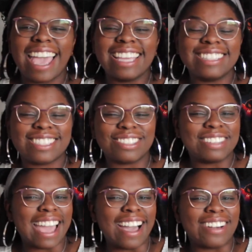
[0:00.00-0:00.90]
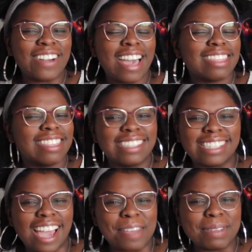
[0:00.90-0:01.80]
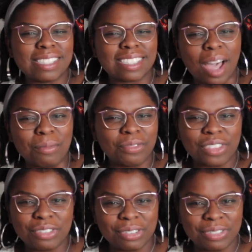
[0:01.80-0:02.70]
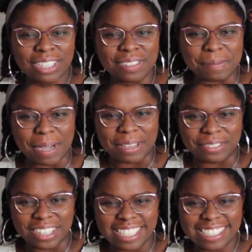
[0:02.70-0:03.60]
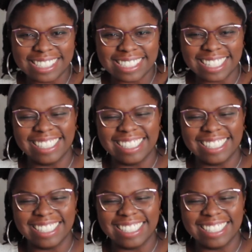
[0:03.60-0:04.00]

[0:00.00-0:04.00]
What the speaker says: And so now, the time has come for the reveal, my friends.